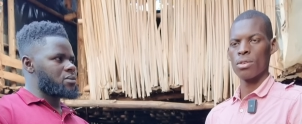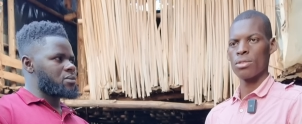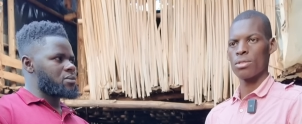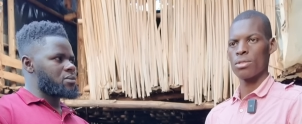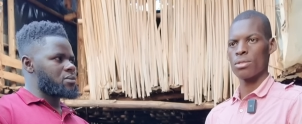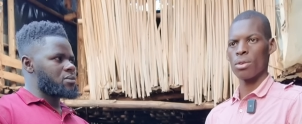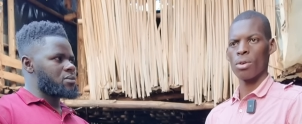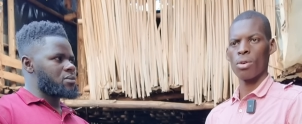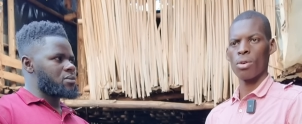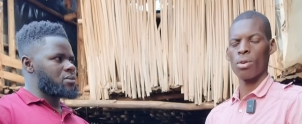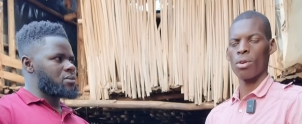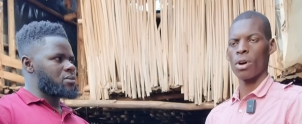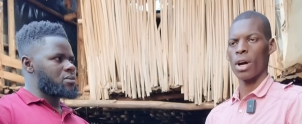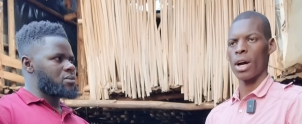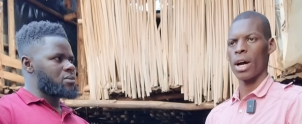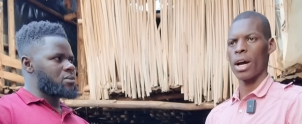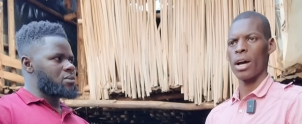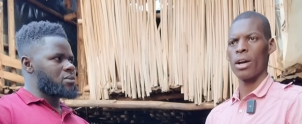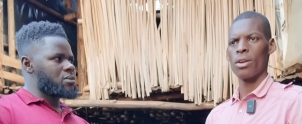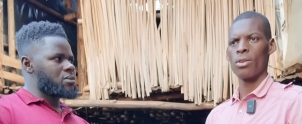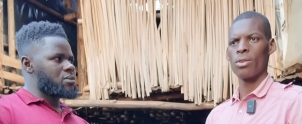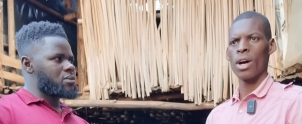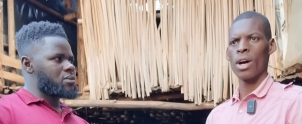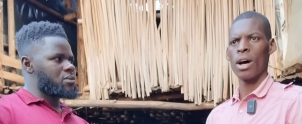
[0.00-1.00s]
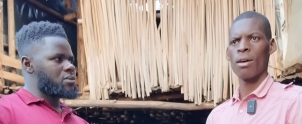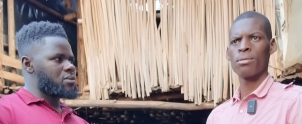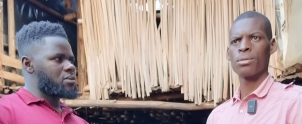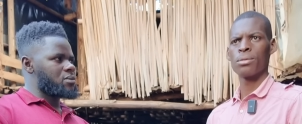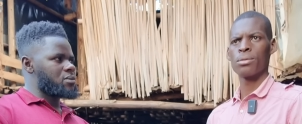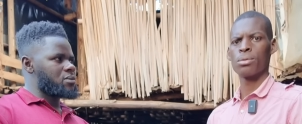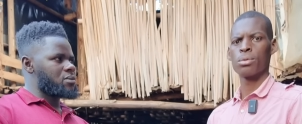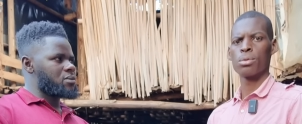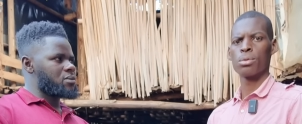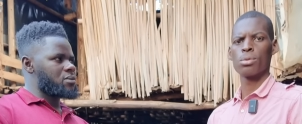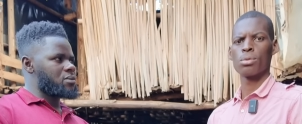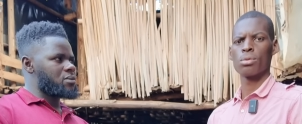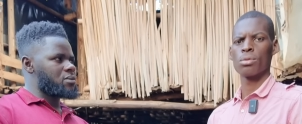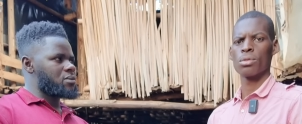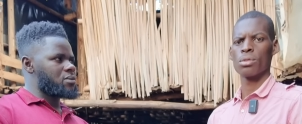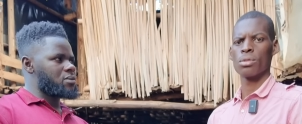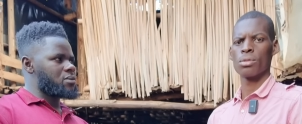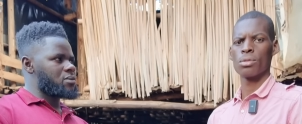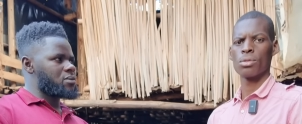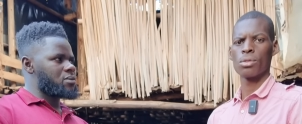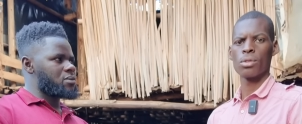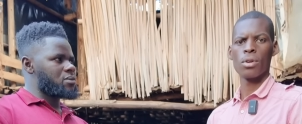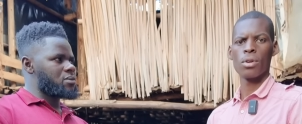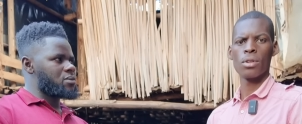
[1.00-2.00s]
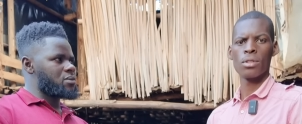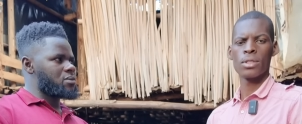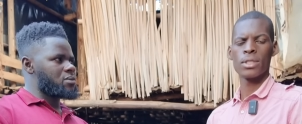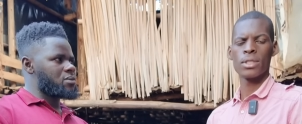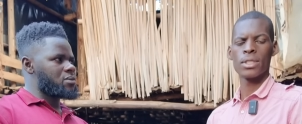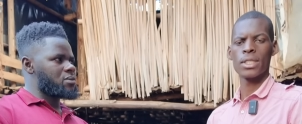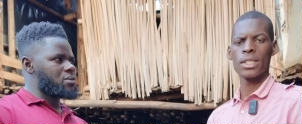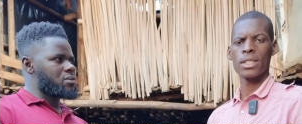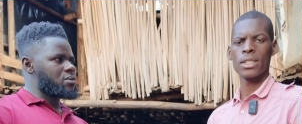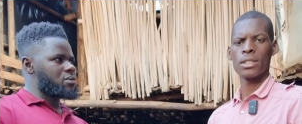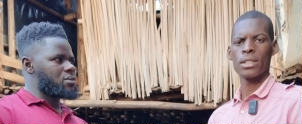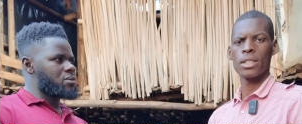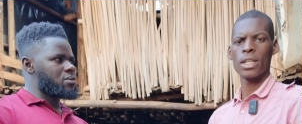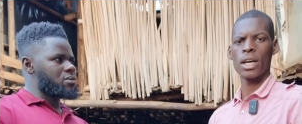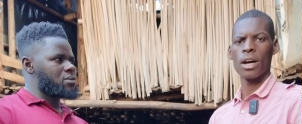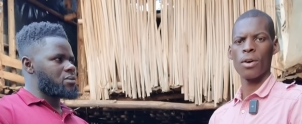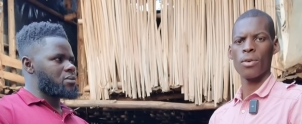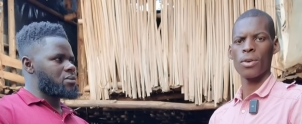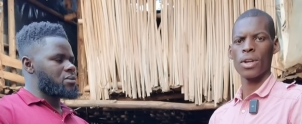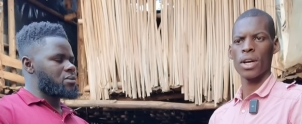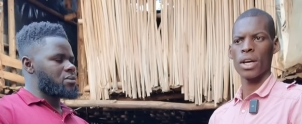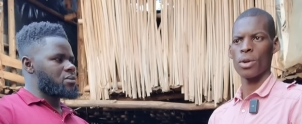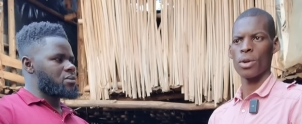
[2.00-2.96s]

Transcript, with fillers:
Speaker 1: So you have to not sit down